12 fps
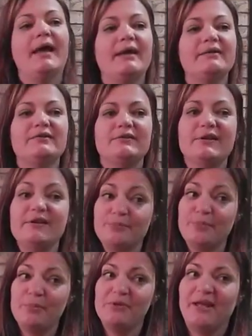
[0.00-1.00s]
And this
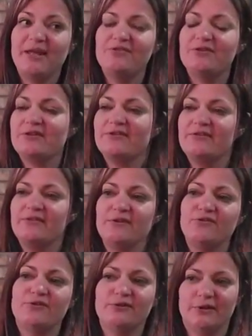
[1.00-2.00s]
publication is
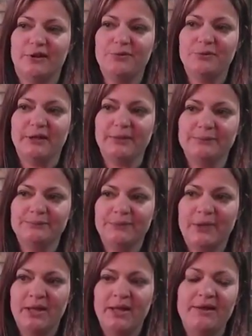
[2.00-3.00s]
digital only.
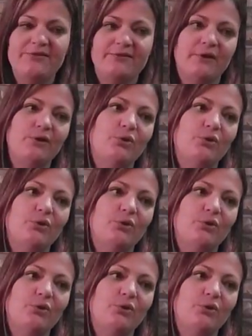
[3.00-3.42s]
So,